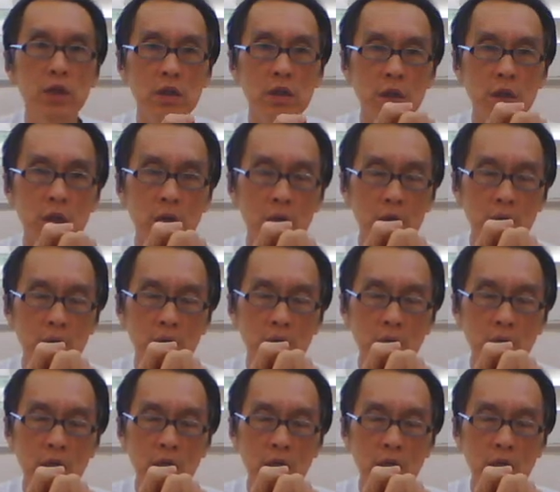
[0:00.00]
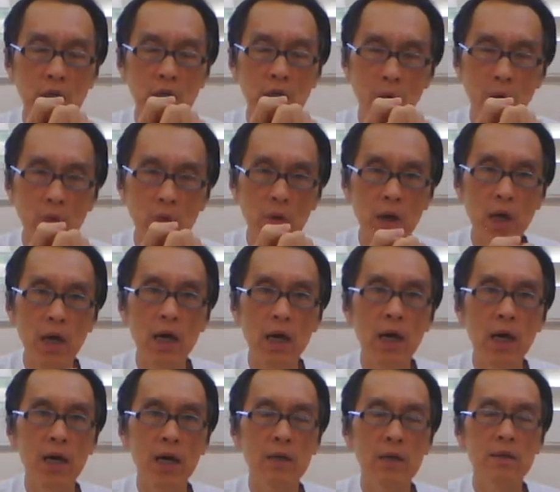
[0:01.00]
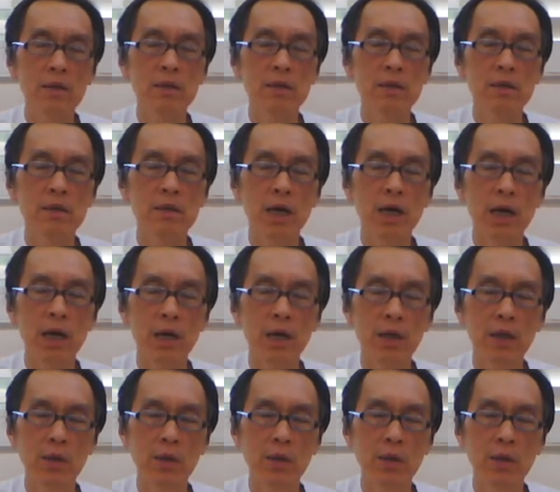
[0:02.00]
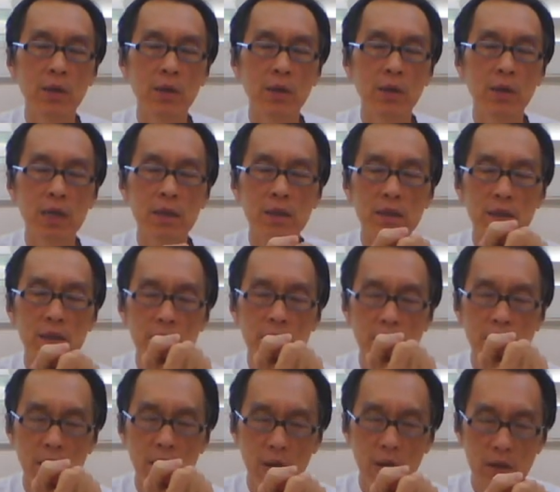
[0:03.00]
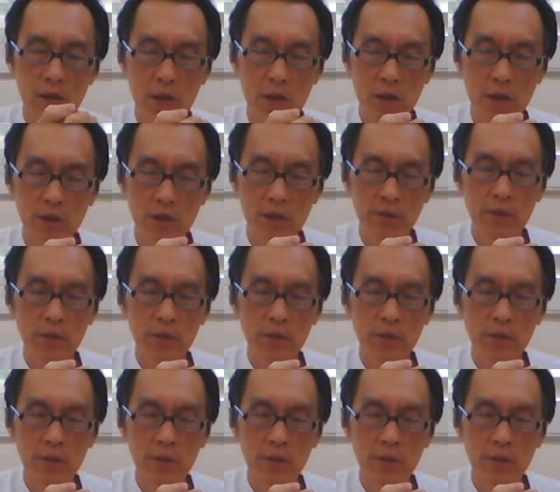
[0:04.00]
It's not the Honga iron wire sets. It's not the